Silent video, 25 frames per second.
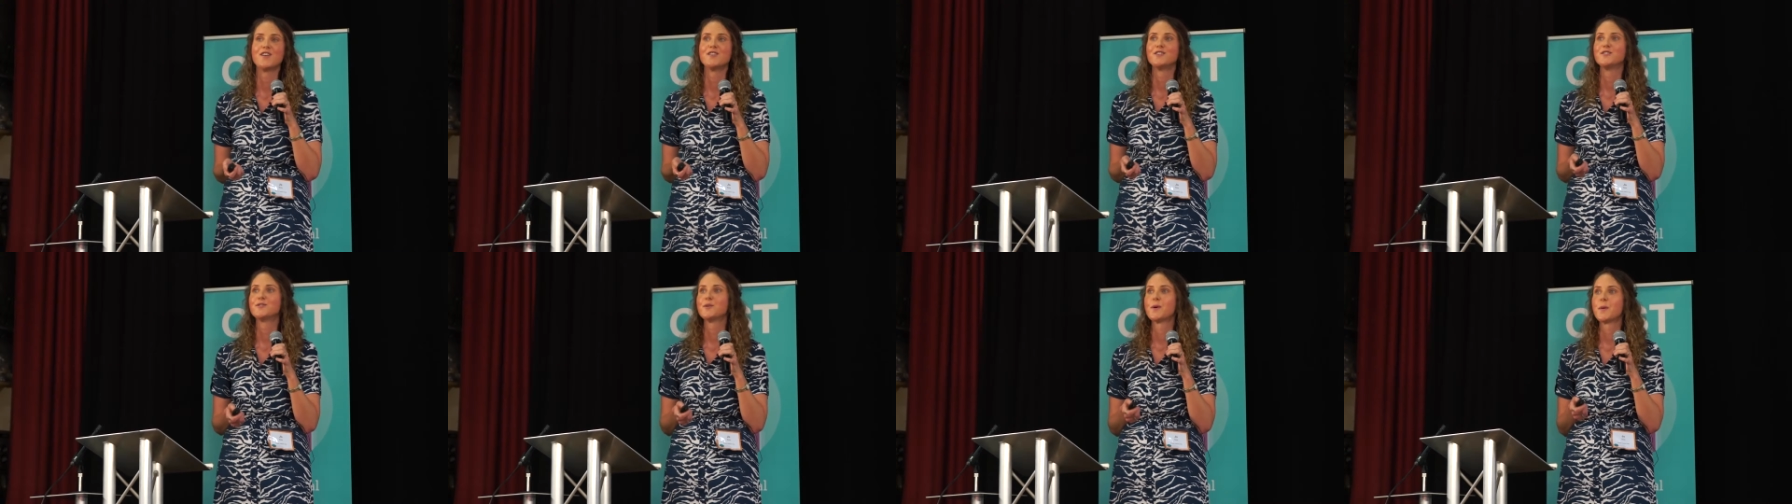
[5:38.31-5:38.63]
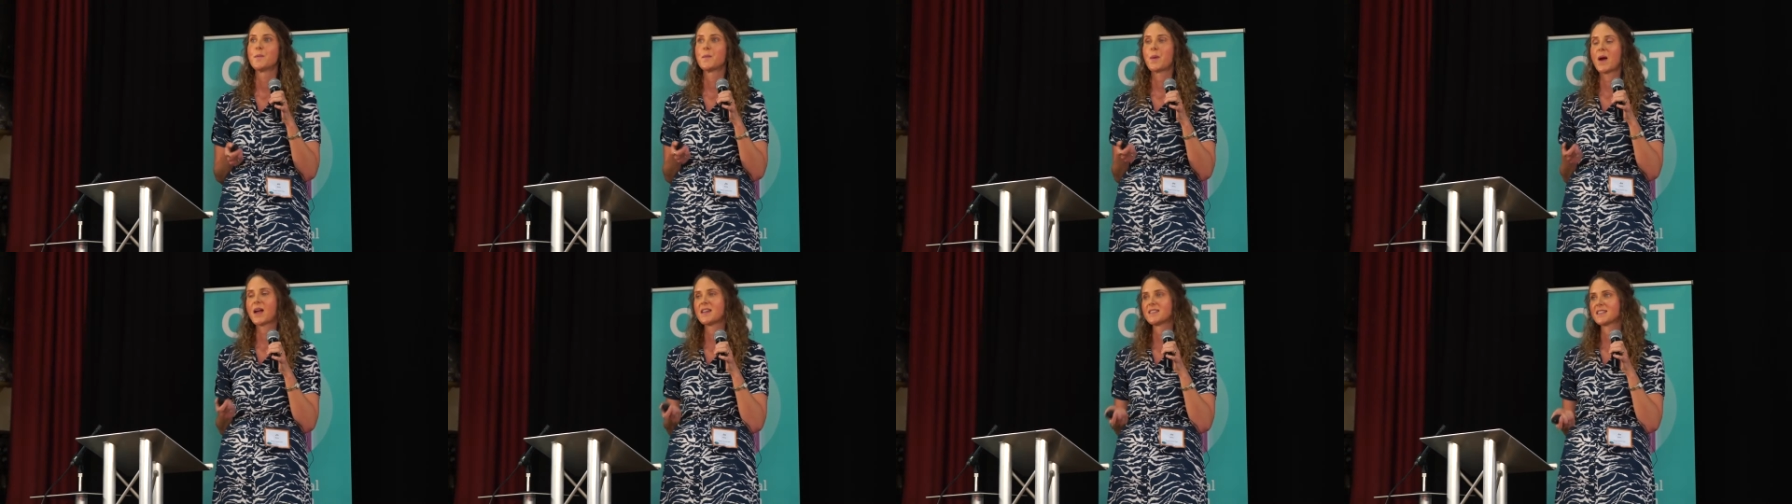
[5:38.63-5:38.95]
So
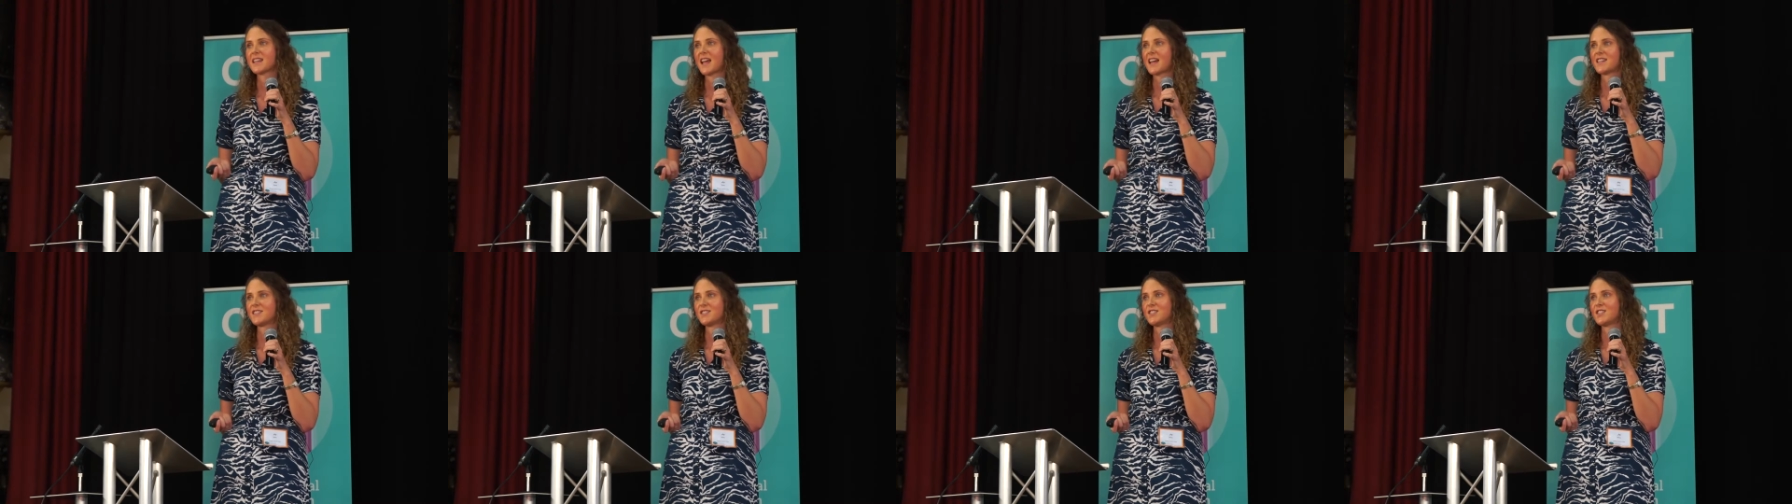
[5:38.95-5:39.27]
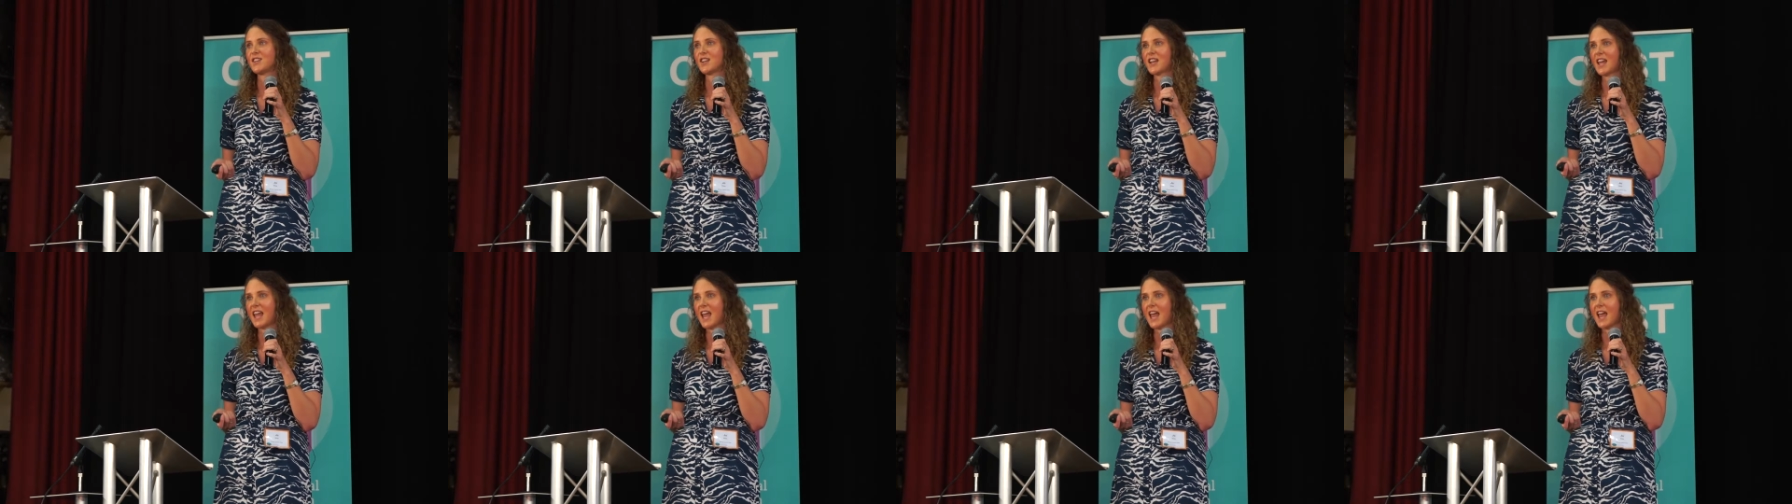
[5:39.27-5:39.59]
at Breast
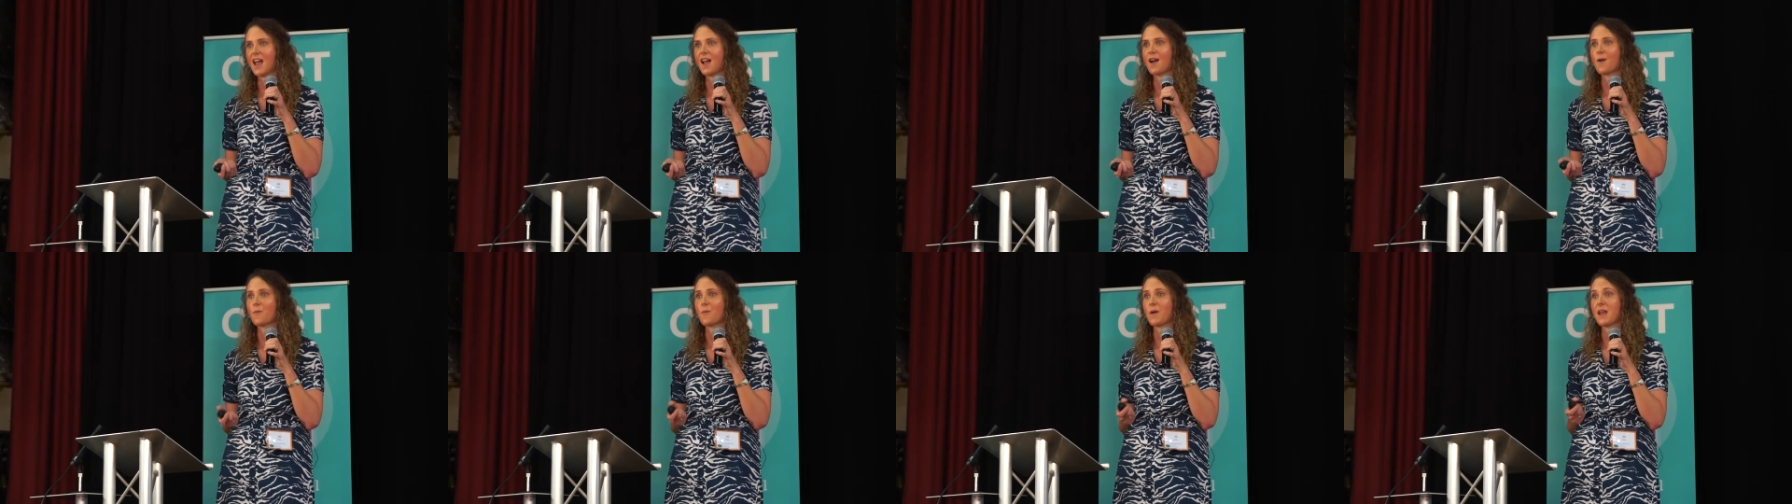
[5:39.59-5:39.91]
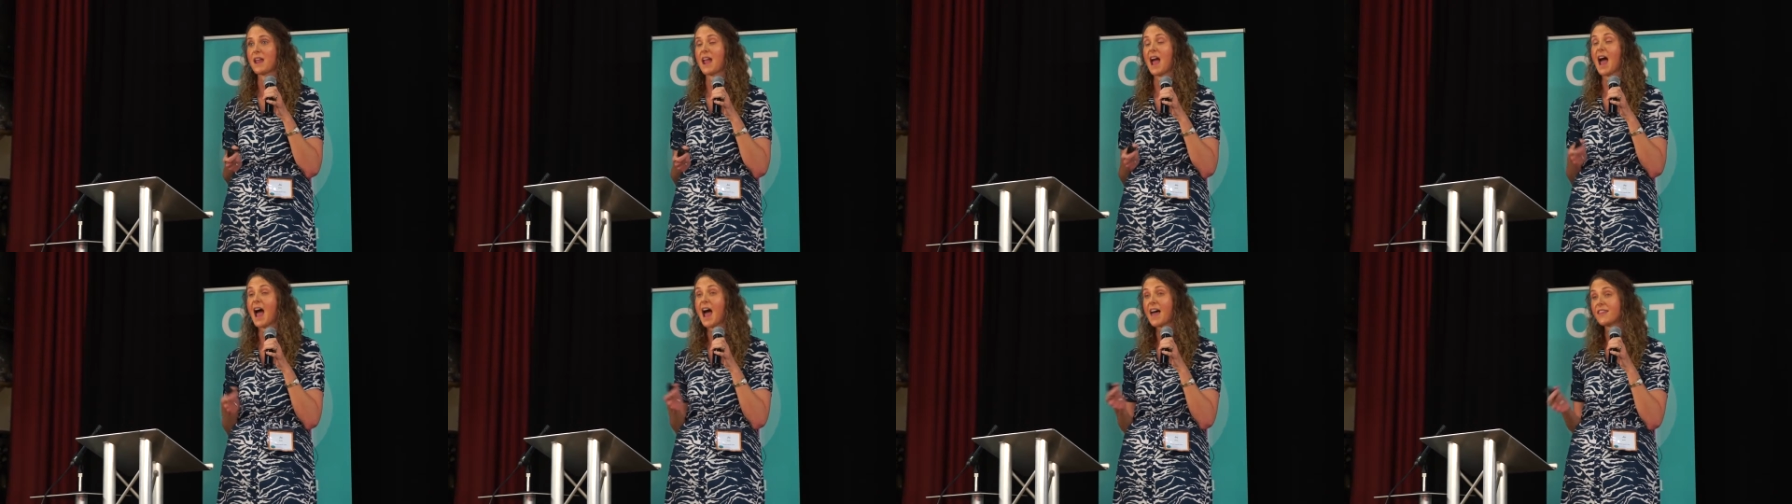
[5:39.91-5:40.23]
Cancer Care,
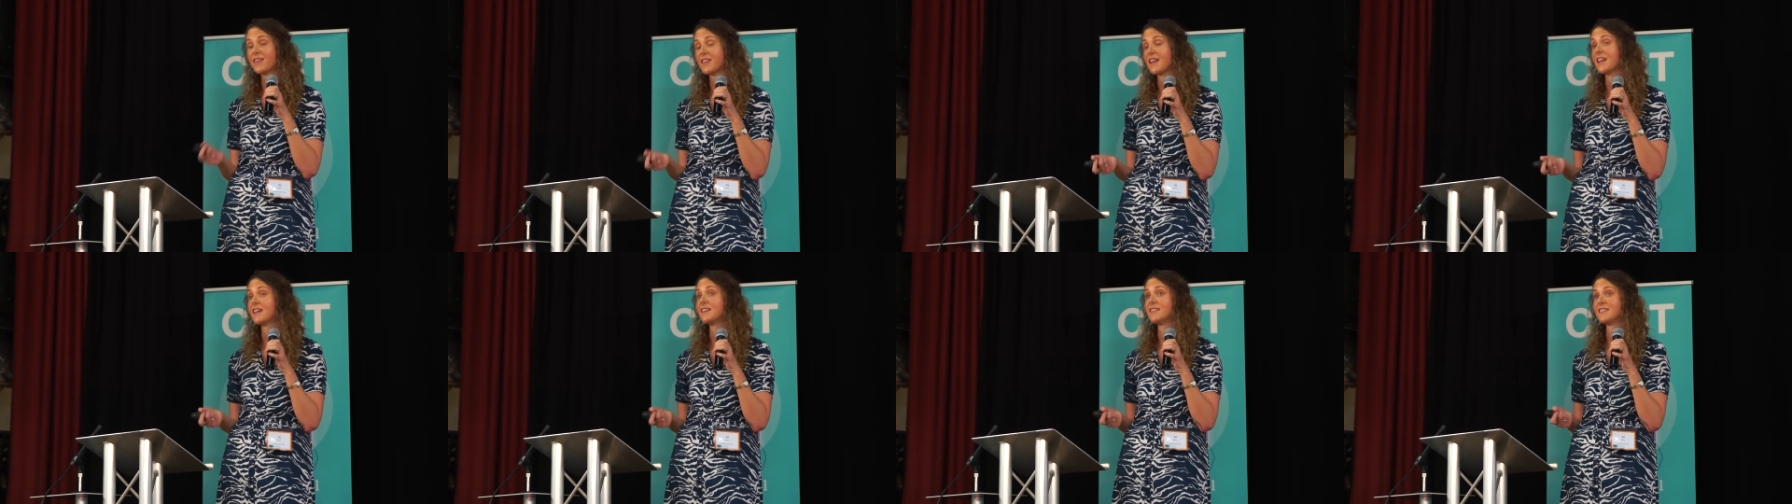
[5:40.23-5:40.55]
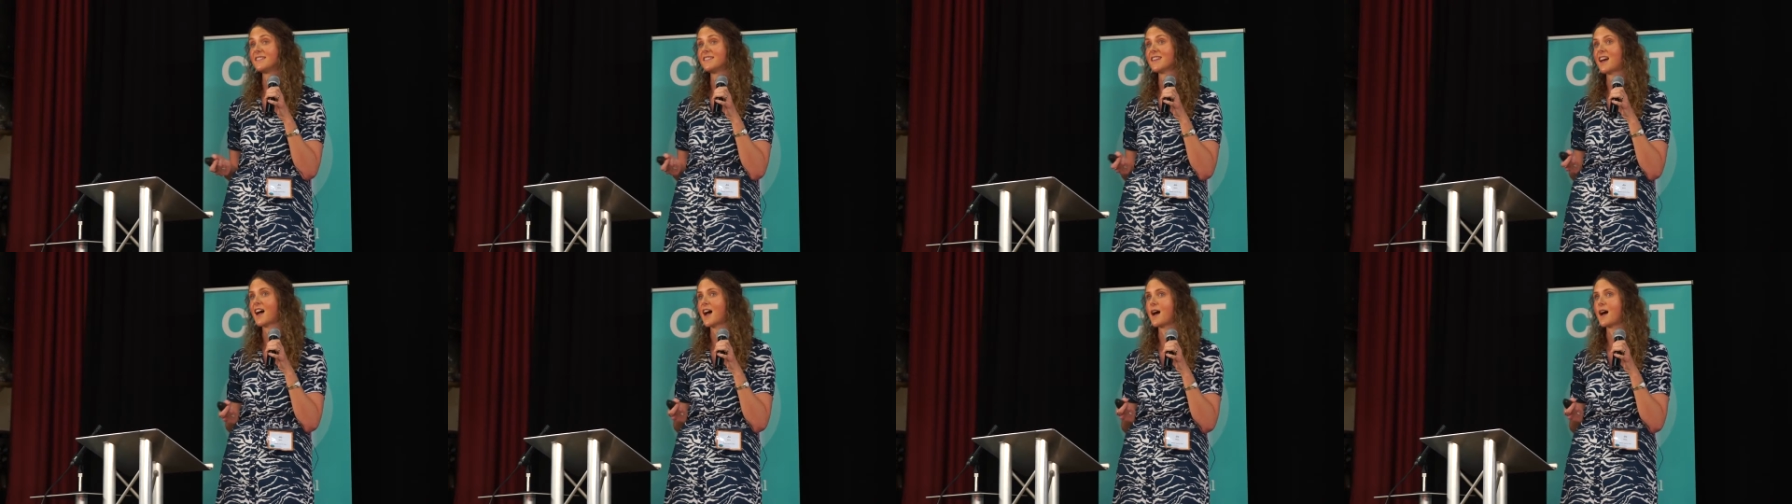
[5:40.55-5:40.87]
we had this